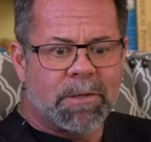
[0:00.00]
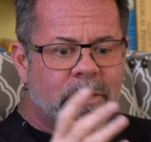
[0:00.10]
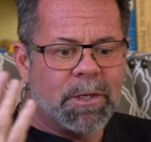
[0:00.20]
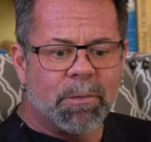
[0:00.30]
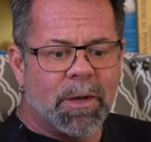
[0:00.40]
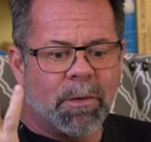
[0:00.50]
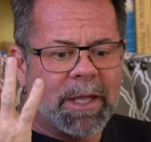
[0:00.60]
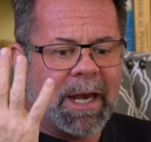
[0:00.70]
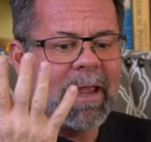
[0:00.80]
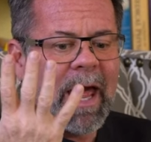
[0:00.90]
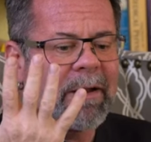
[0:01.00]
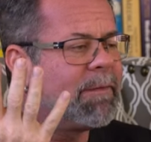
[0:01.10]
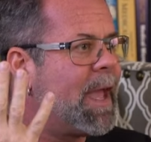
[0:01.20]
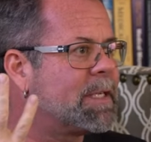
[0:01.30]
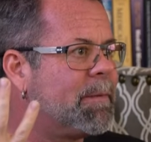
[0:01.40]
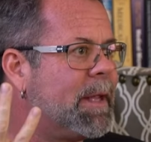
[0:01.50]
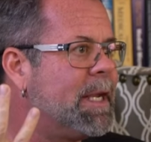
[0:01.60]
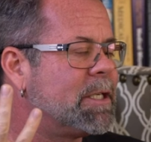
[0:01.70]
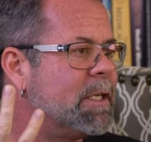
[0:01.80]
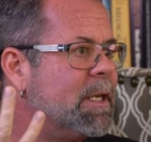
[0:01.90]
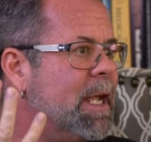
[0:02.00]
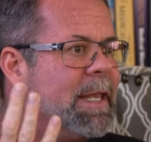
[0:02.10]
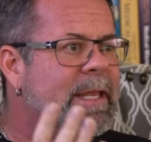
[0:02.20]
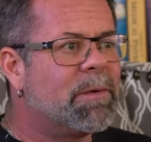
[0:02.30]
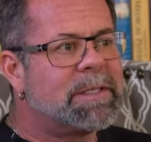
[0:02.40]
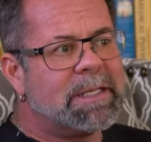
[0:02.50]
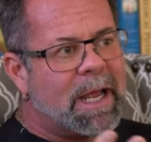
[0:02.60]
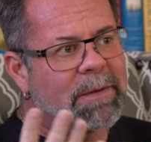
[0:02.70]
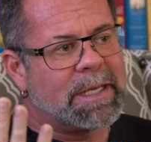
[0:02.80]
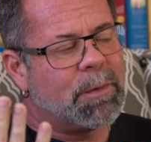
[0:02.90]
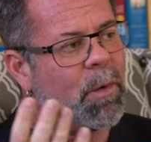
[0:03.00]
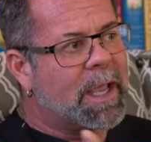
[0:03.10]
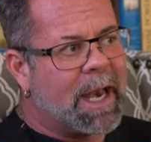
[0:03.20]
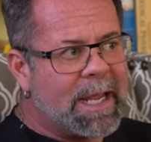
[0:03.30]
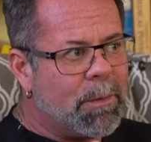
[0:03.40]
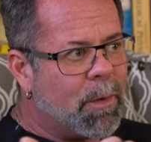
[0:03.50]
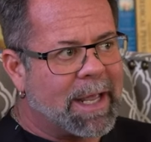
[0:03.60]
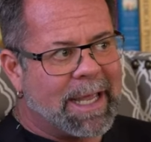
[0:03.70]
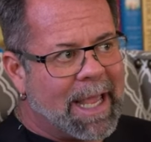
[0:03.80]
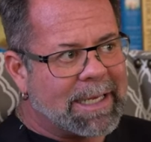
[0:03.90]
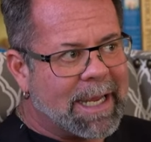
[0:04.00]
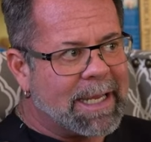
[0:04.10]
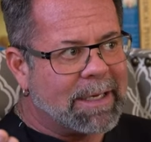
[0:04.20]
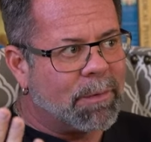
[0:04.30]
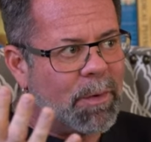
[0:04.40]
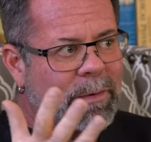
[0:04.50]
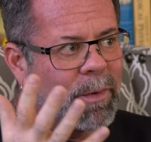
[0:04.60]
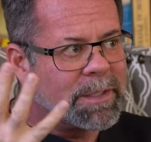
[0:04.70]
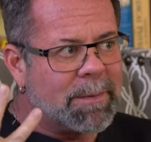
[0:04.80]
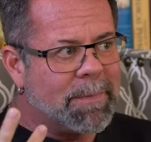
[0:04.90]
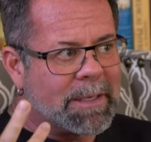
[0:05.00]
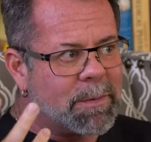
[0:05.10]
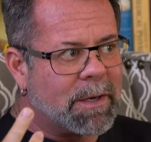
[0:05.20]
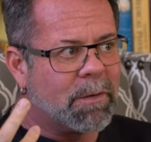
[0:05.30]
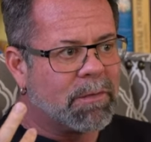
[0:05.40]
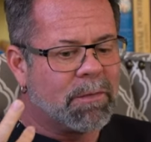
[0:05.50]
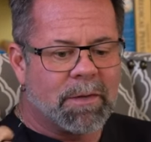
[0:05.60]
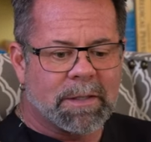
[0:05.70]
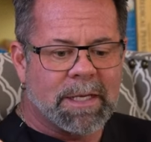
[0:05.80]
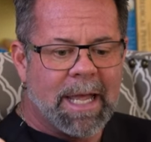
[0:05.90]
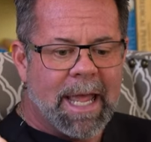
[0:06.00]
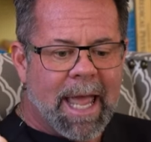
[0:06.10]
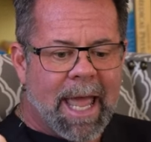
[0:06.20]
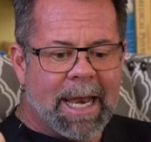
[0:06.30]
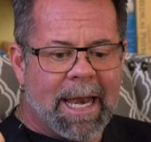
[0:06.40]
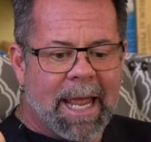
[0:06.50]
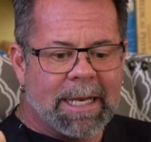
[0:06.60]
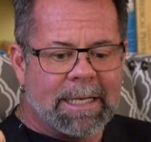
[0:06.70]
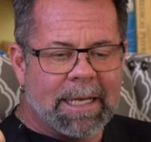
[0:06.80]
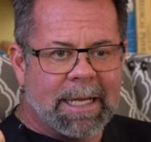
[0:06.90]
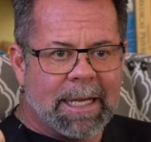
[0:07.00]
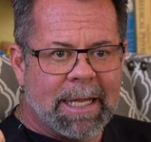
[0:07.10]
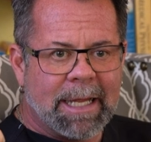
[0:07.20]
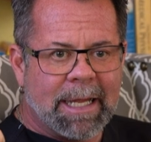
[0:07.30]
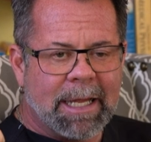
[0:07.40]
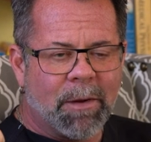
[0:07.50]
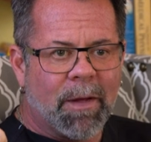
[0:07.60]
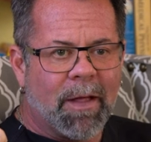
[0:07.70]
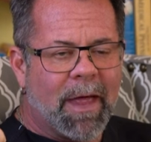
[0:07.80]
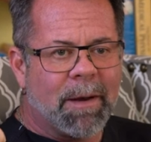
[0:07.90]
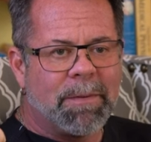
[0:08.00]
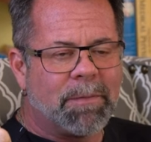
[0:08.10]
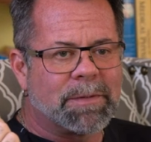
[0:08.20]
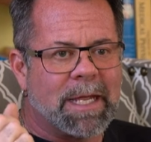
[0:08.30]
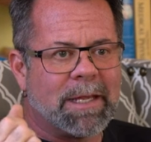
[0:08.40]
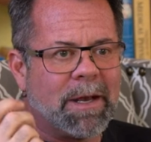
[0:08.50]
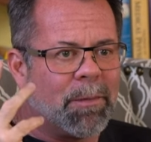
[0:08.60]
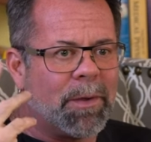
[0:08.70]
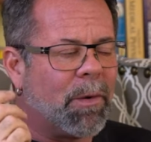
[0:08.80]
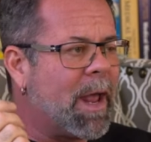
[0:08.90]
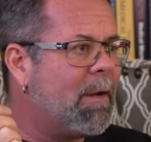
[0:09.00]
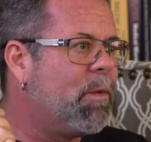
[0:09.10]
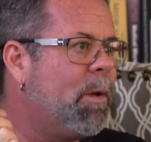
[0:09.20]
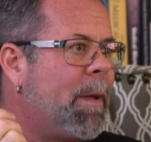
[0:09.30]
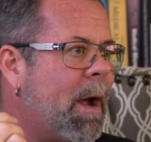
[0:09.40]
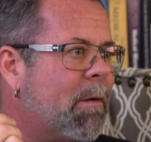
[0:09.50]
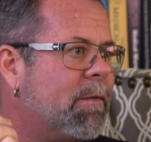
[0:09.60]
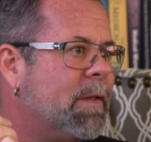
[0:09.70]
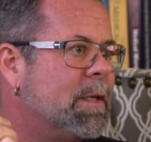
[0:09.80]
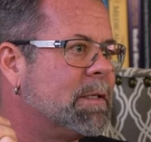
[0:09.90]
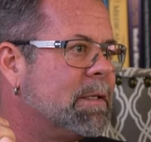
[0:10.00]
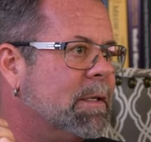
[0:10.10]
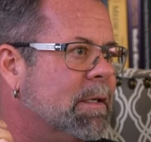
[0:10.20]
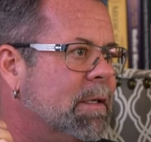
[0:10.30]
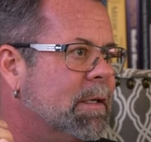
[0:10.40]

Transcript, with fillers: So you, we don't get a lot of explanation. They don't sit down and say, "What can I eat? What I can't I eat? What what's the best way to go through this?" And and you know, a lot of people say, you know, we don't have willpower for this.